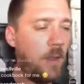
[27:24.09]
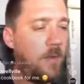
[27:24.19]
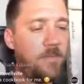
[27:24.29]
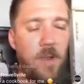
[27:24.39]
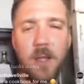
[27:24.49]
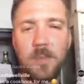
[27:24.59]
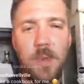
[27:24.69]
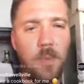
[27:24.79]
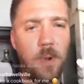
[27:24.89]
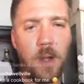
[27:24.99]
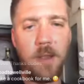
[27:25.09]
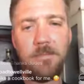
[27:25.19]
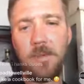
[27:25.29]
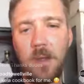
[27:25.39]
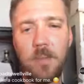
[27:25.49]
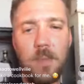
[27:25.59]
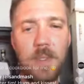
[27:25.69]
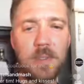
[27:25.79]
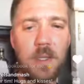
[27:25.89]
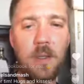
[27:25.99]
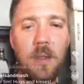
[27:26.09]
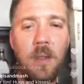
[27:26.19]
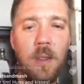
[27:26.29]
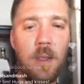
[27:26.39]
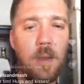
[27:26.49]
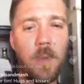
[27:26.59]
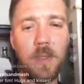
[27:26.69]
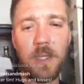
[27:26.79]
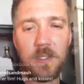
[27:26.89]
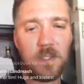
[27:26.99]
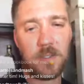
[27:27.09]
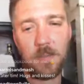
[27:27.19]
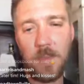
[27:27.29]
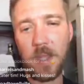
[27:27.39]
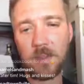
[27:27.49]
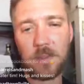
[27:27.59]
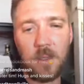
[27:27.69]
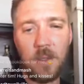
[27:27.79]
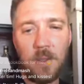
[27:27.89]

I know Fridays people are going to have fun and be busy. Monday's just a mess.